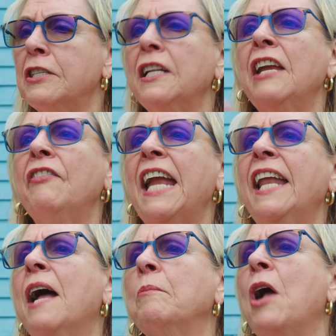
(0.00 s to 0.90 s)
to leave
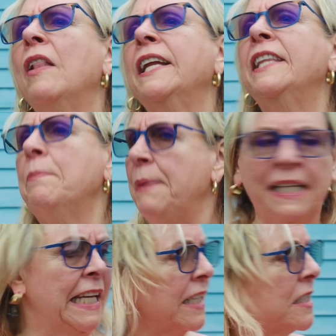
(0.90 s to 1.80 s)
again, I'm calling the
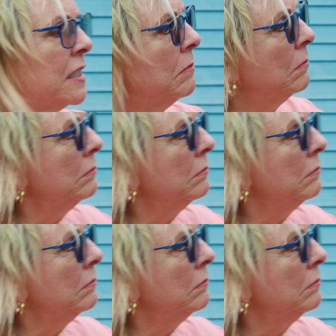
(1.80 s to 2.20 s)
police.